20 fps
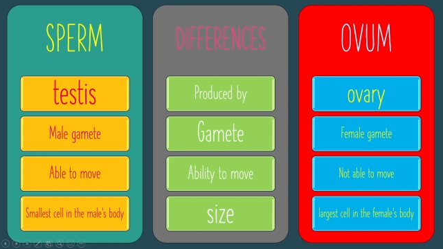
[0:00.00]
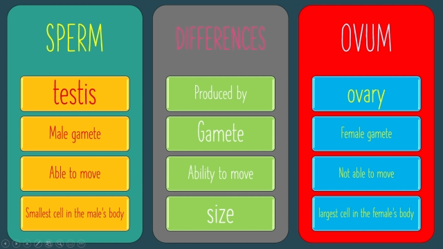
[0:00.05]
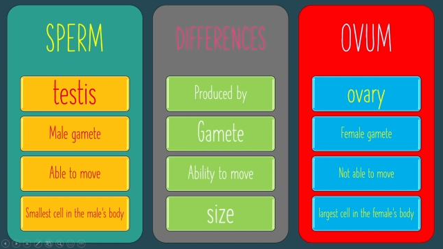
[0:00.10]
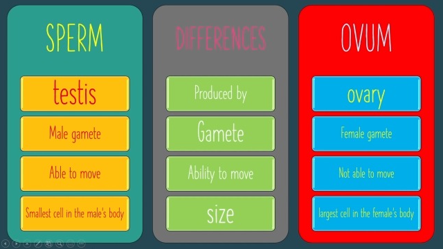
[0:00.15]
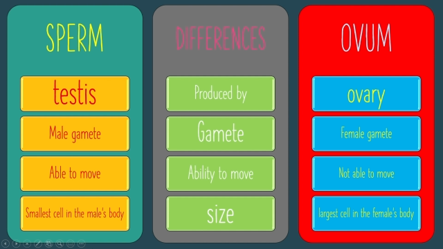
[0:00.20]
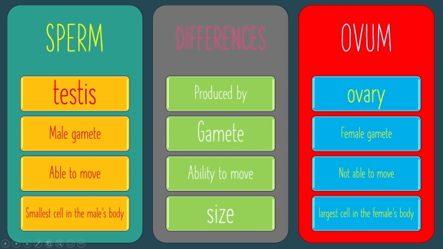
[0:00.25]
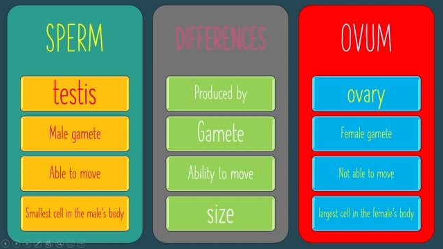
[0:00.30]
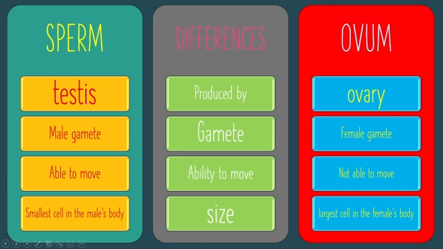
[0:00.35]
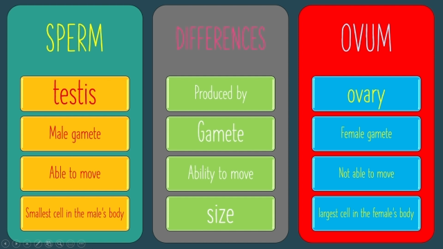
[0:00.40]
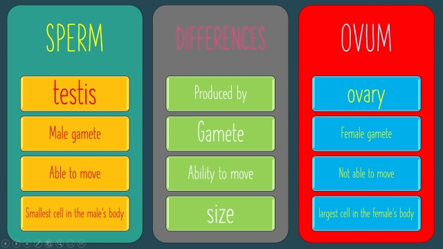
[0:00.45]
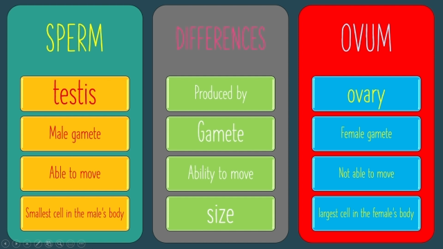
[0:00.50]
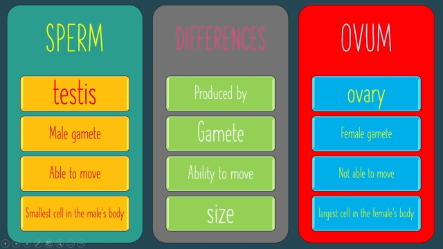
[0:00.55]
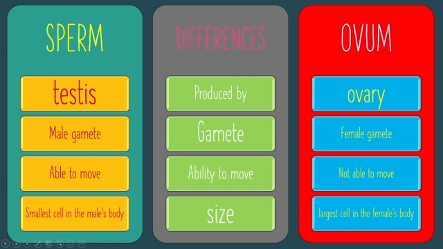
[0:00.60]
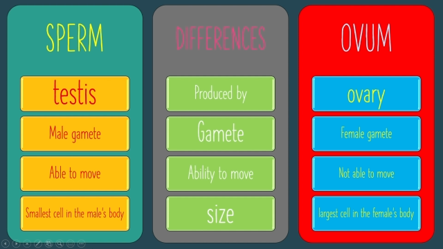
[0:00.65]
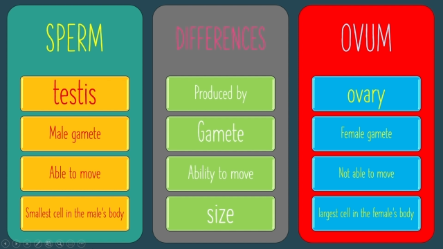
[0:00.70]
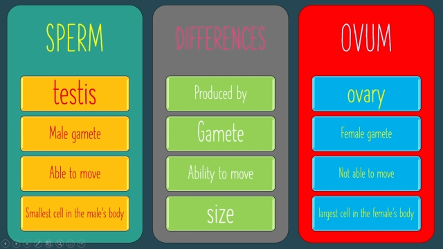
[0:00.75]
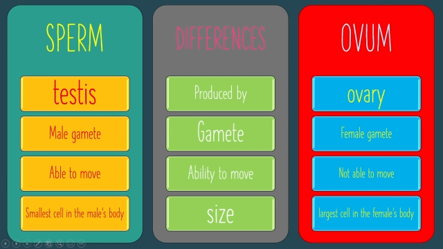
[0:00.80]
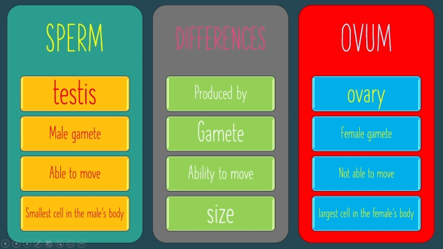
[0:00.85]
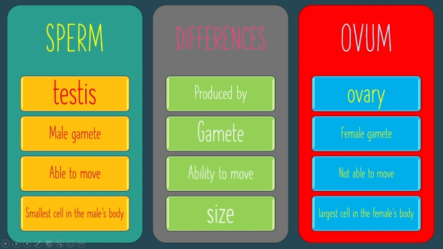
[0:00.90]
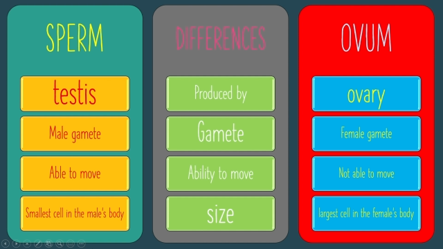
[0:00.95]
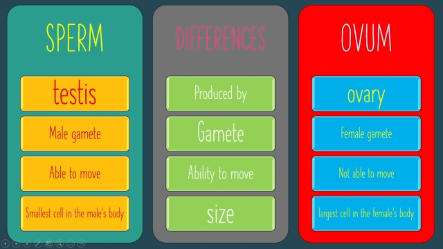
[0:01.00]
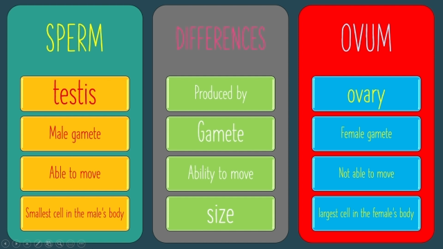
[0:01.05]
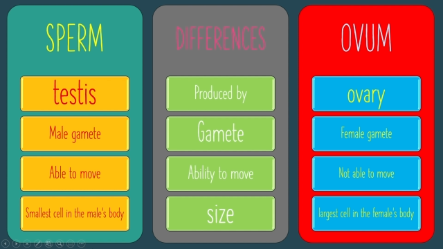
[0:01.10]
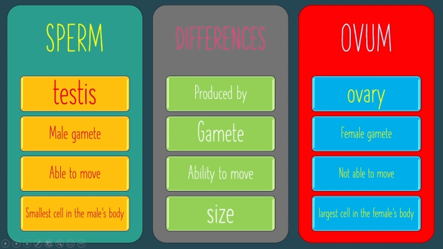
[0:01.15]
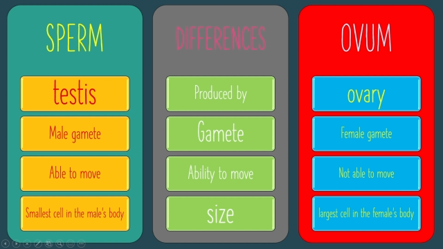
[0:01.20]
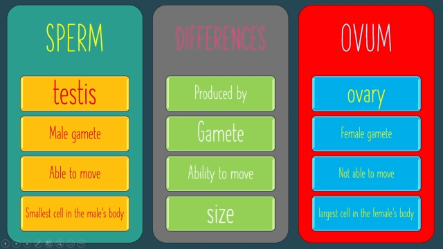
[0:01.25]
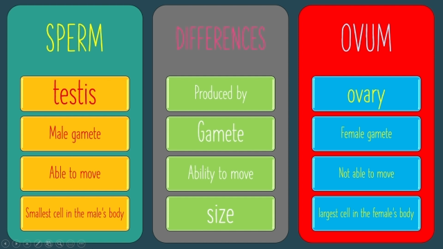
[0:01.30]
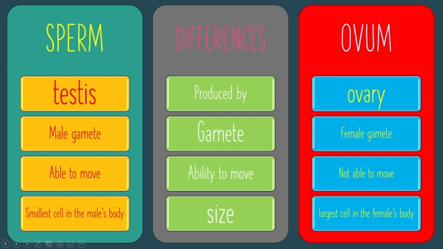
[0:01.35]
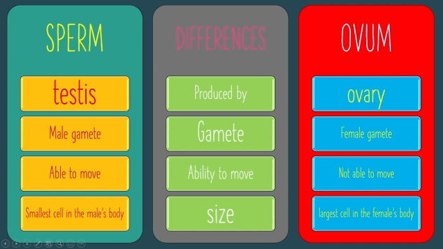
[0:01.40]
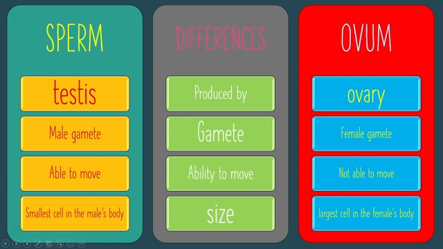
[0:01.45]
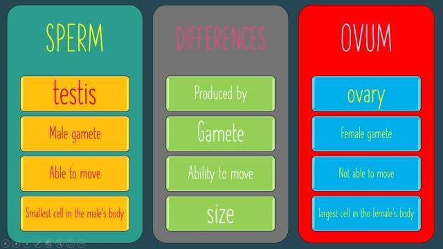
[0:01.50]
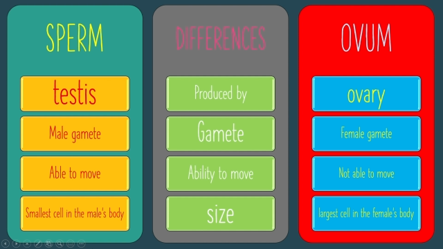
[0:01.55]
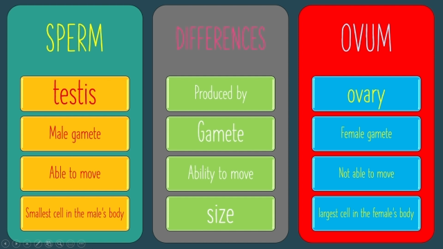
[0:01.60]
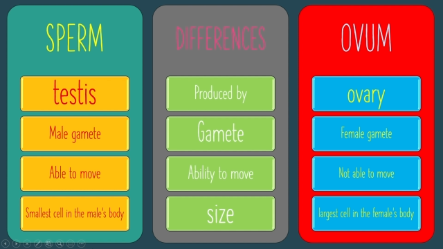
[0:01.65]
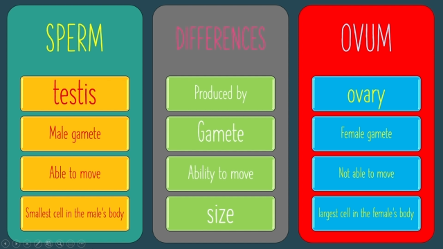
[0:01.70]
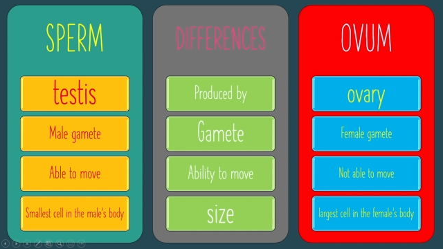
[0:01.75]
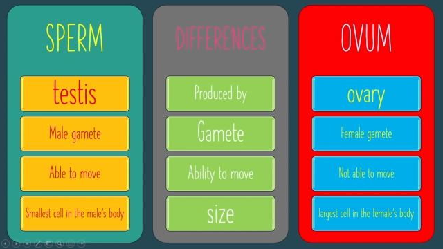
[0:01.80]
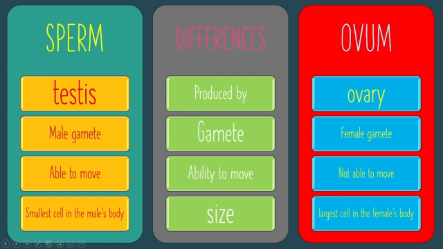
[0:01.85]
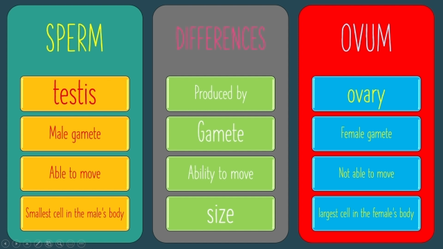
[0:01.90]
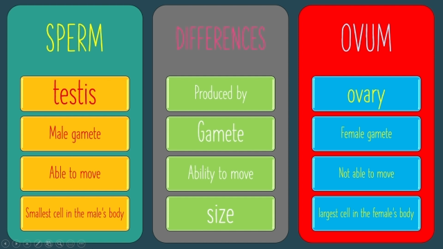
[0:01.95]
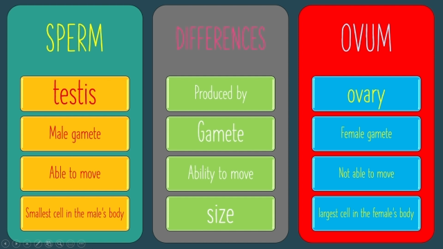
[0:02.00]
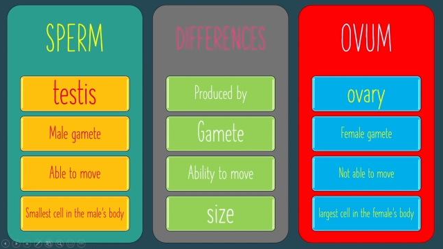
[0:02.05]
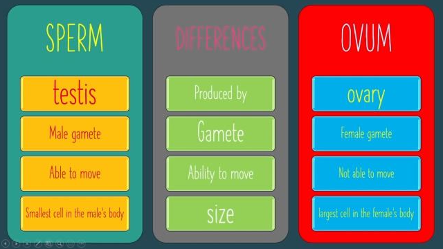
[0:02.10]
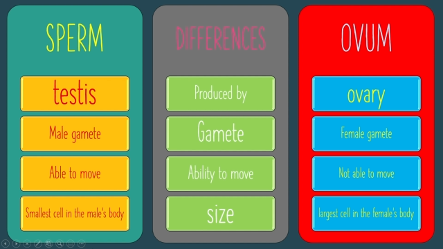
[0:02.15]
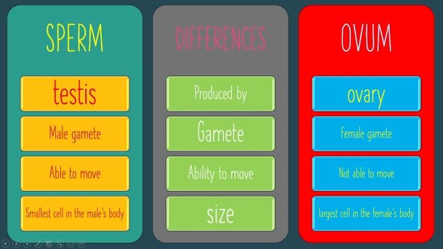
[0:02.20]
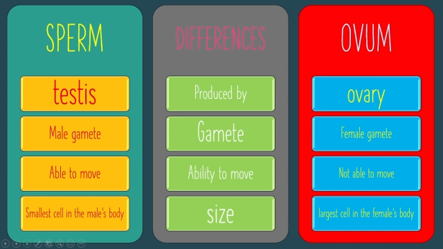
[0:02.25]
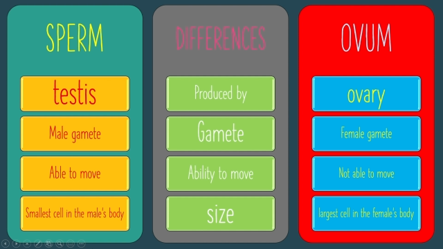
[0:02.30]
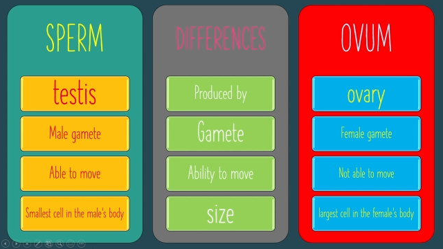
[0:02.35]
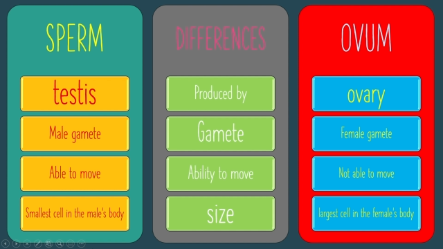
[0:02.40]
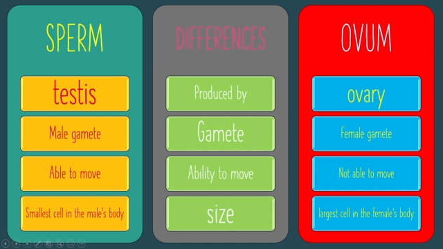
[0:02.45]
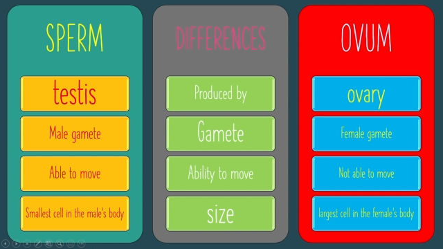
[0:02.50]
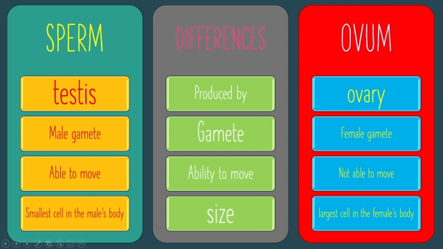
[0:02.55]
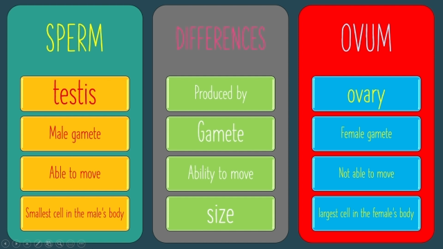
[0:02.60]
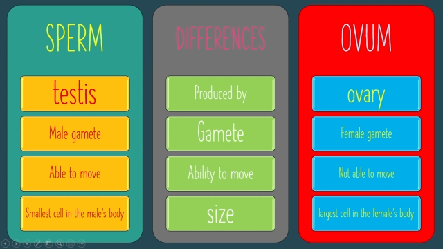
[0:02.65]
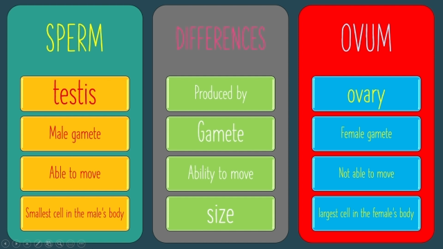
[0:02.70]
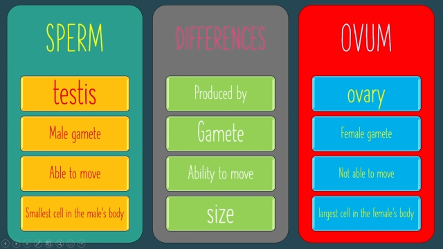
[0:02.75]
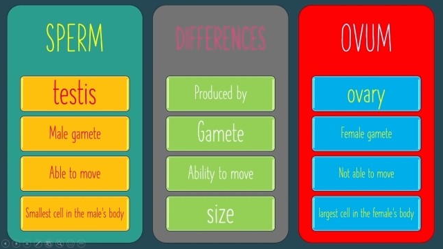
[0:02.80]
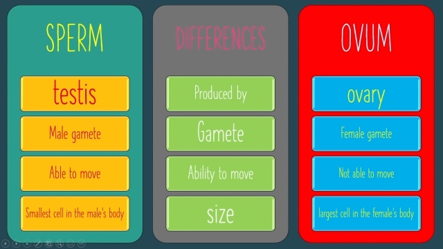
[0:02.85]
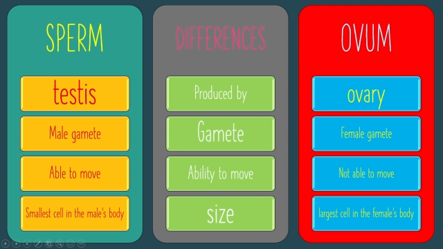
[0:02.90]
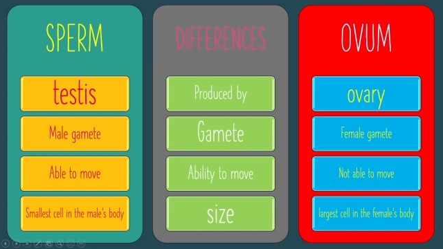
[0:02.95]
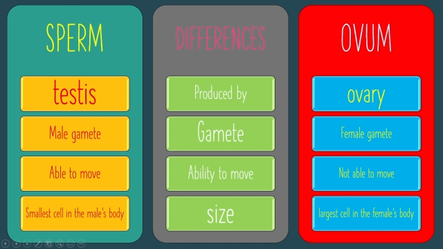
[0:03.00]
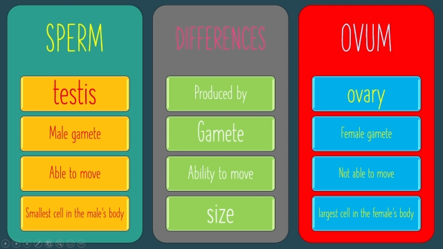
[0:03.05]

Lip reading: [unreadable: no face in view]